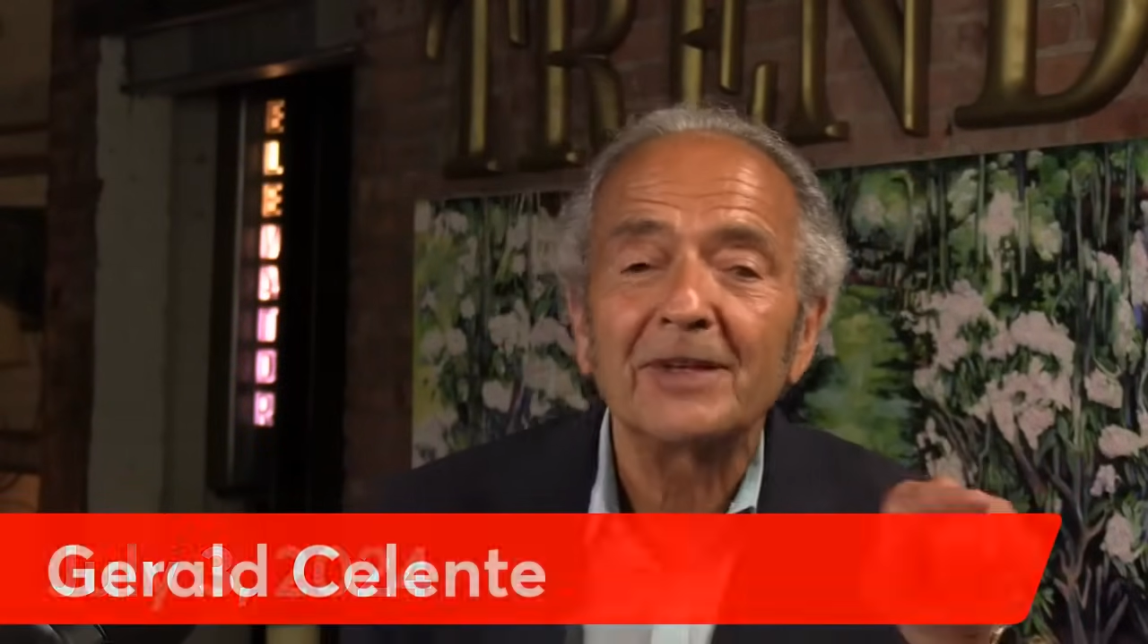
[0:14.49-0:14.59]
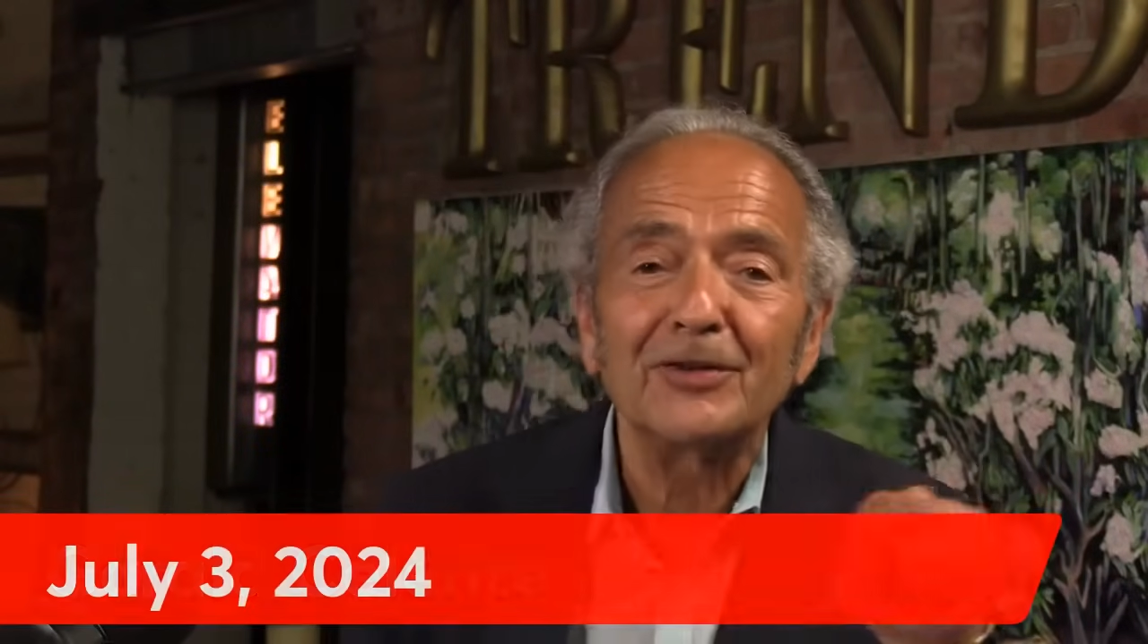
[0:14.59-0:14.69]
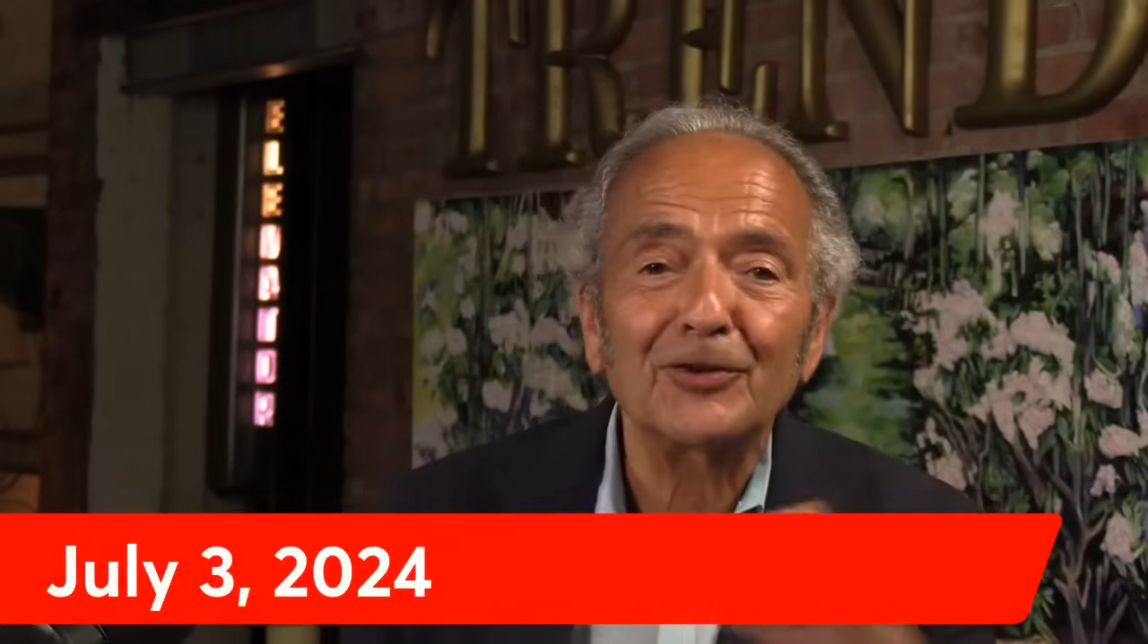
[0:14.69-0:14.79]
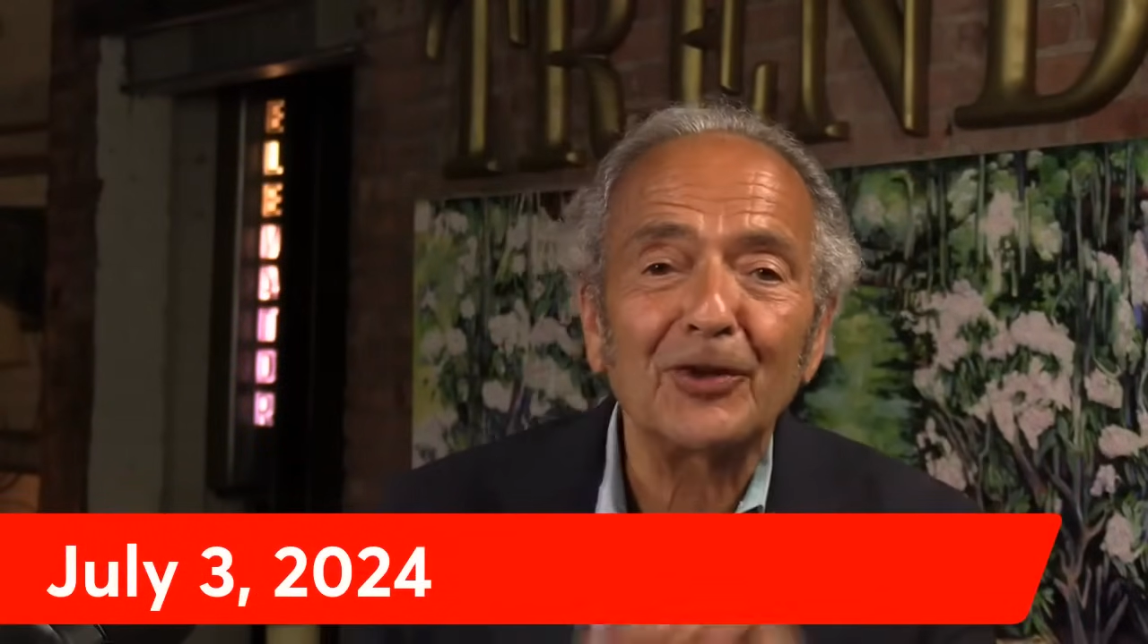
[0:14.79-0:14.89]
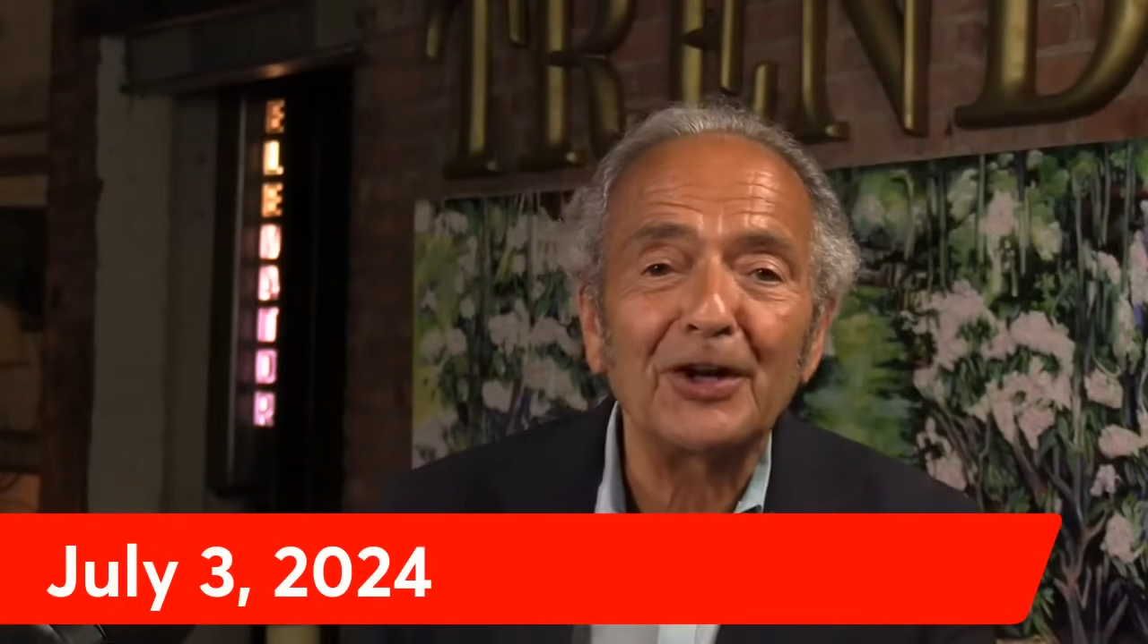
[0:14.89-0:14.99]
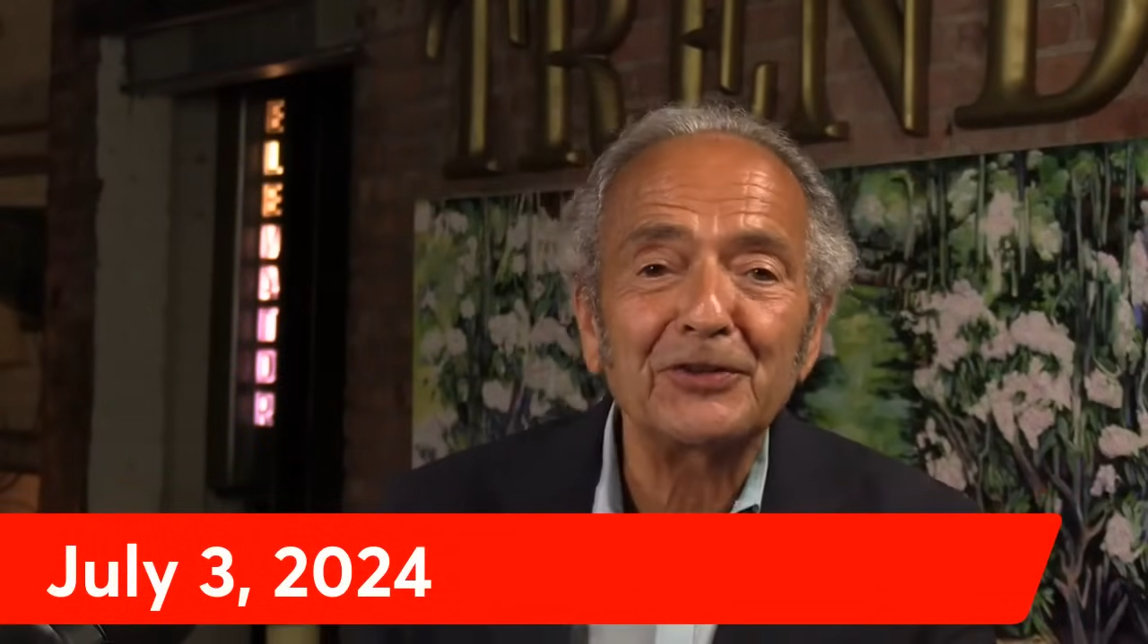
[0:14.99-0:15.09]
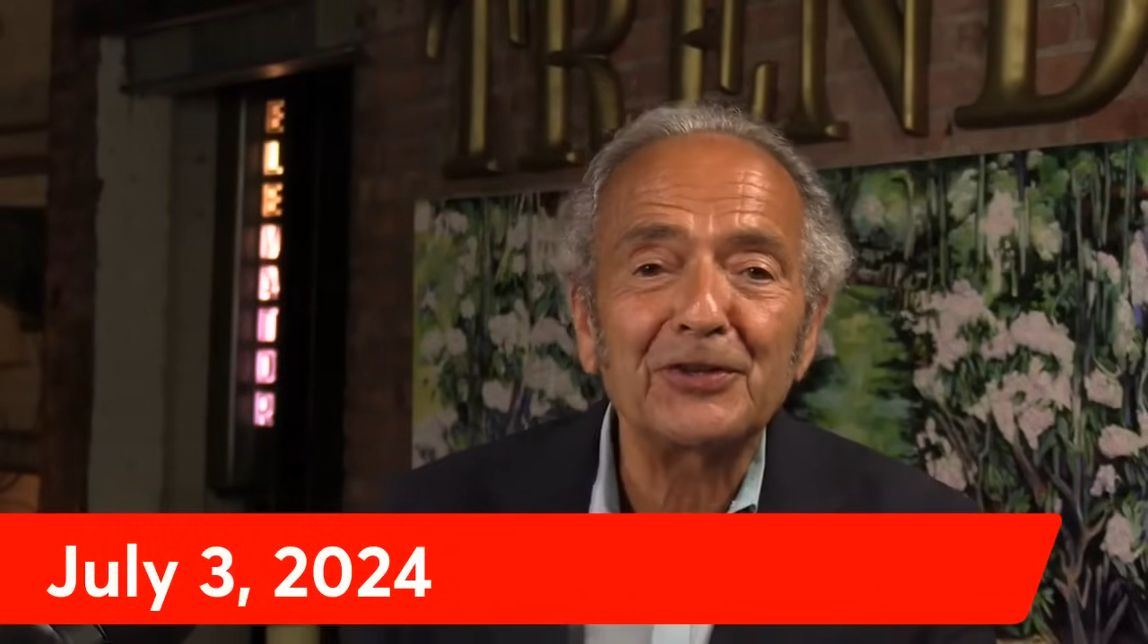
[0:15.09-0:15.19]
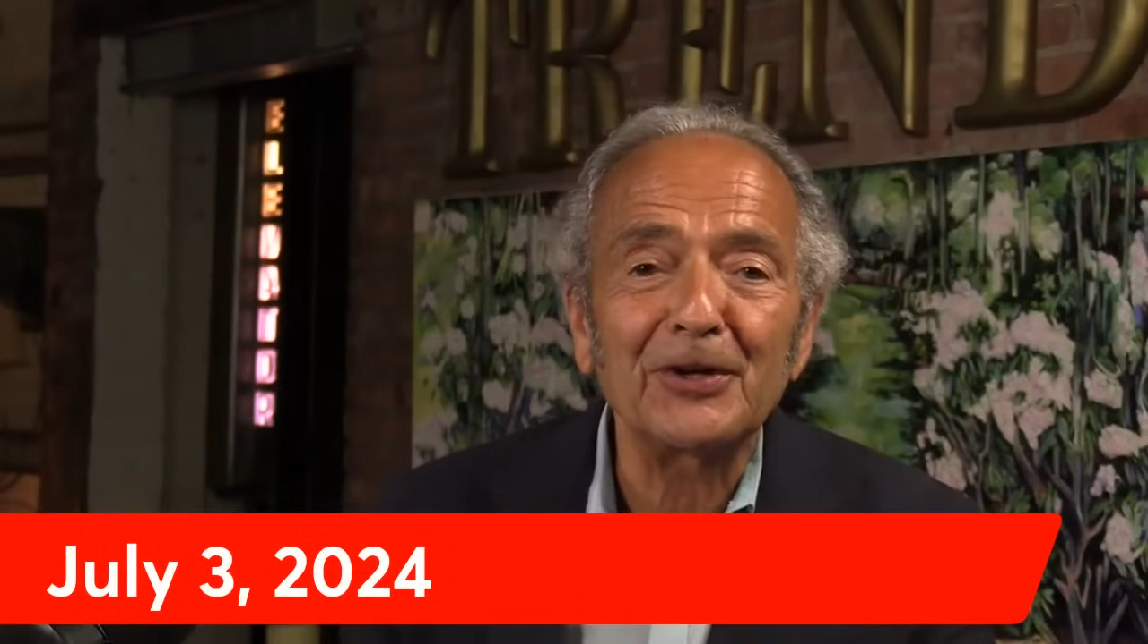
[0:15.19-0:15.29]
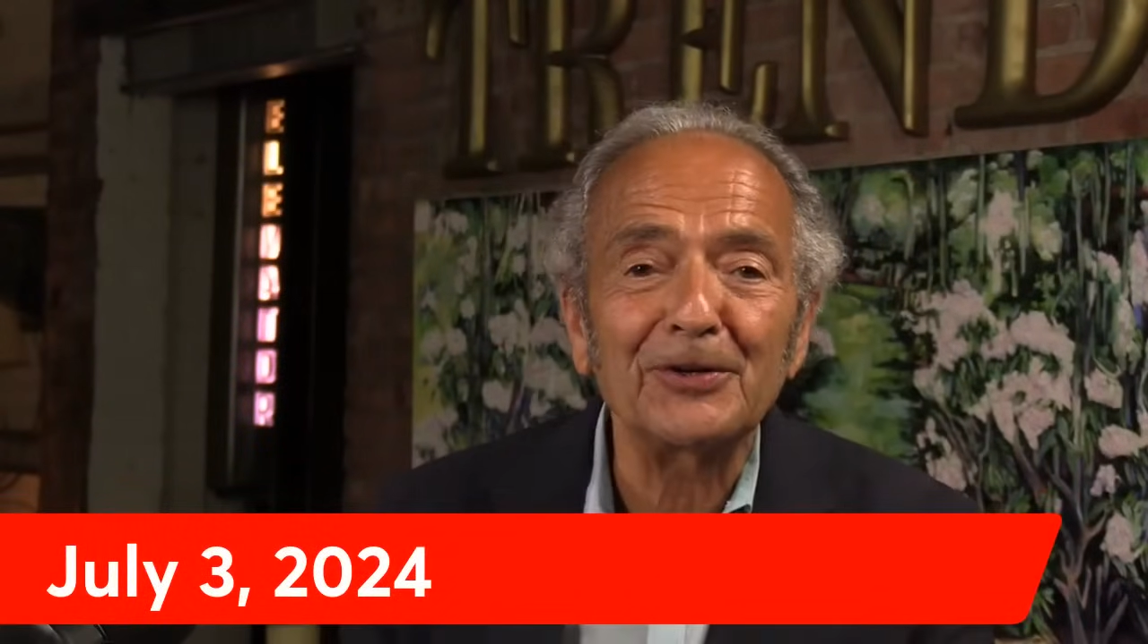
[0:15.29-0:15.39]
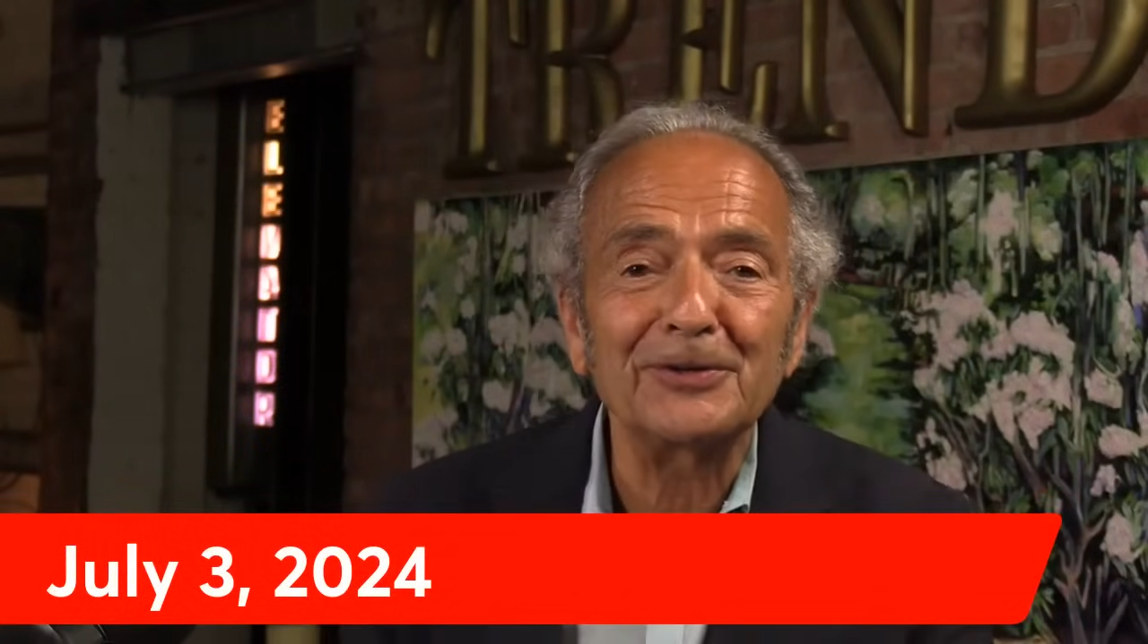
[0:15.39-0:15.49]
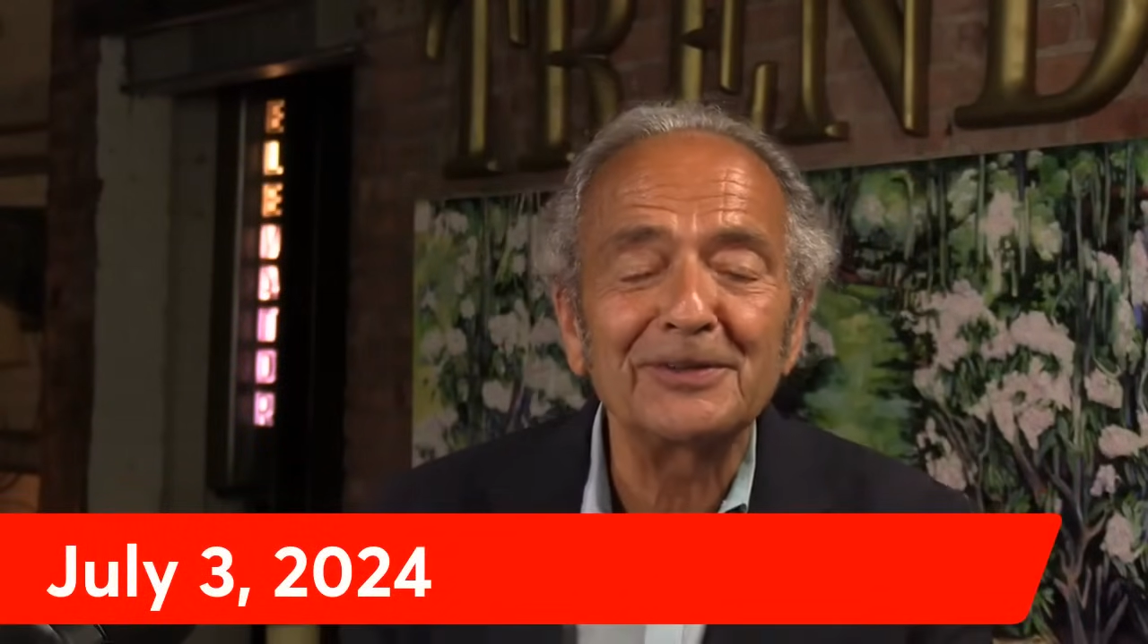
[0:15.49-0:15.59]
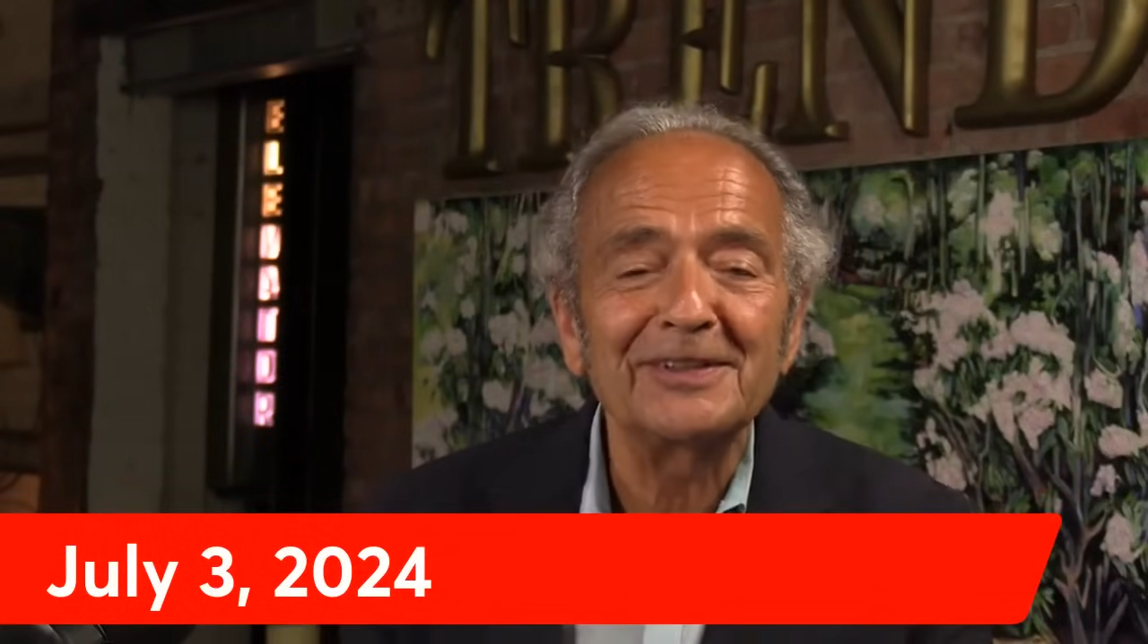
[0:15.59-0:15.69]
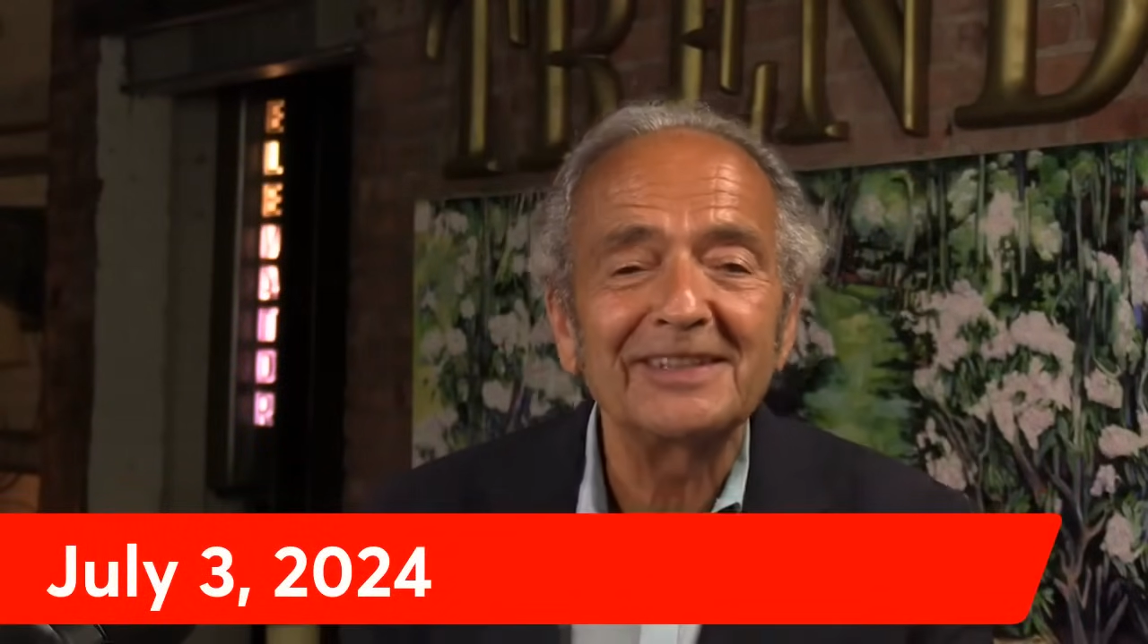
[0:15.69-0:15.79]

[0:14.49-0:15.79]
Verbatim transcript: July 3rd.